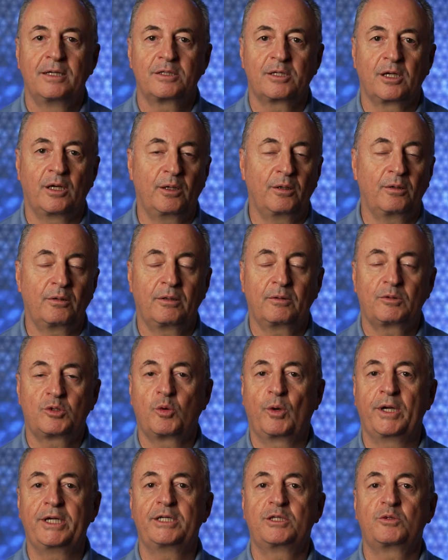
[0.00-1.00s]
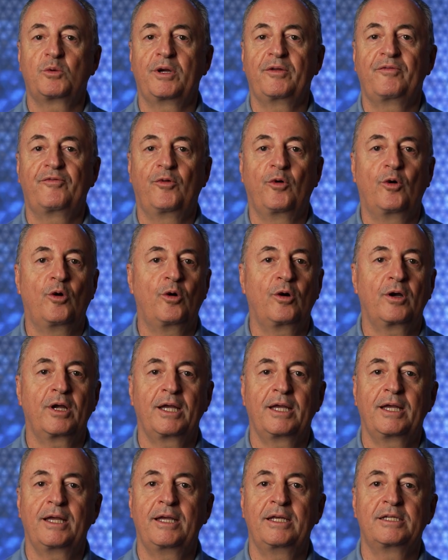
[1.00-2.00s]
So 2024
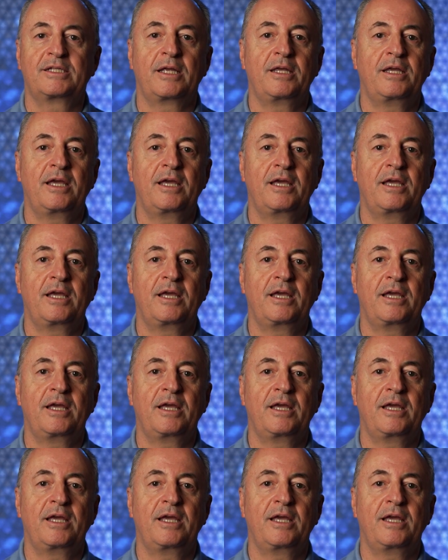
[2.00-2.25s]
is a